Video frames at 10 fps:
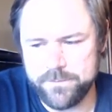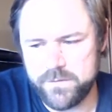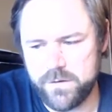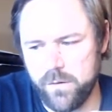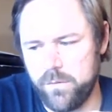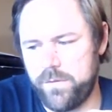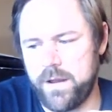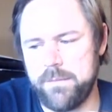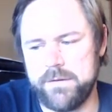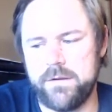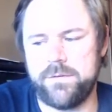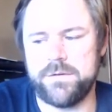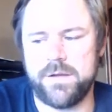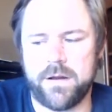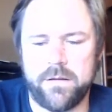So think about this for a
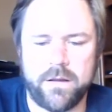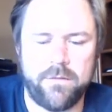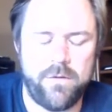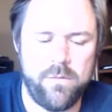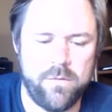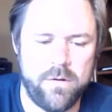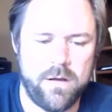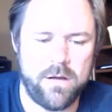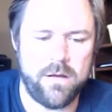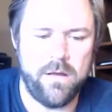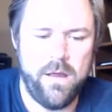second. Like if you uh,